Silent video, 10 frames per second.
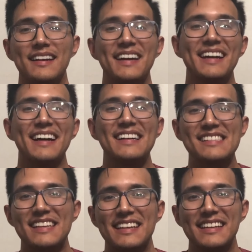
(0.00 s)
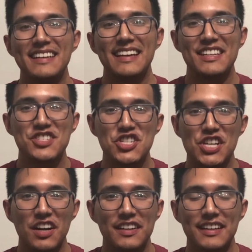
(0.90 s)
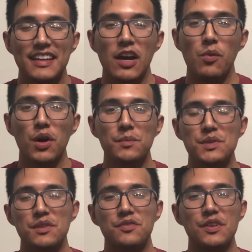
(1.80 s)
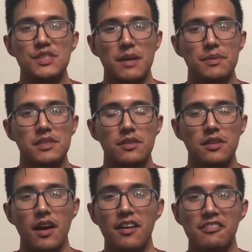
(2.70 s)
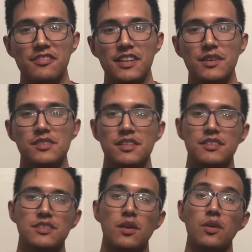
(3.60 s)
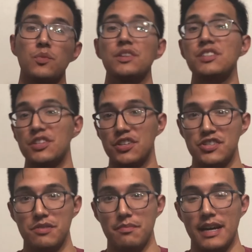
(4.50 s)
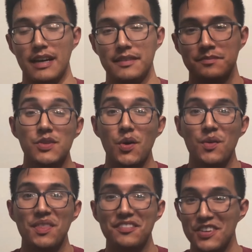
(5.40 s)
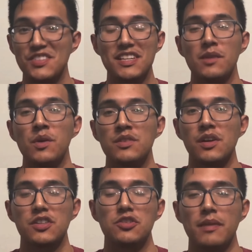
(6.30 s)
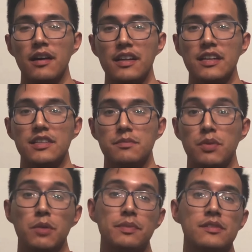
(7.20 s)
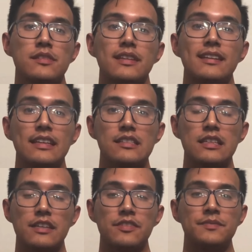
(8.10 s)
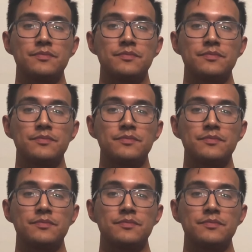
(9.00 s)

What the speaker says: Hey guys, it's Gianni, and welcome to the first episode on a video series called What's in Your Gym Bag. So the first thing I want to talk to you about is purpose in the knee sleeve.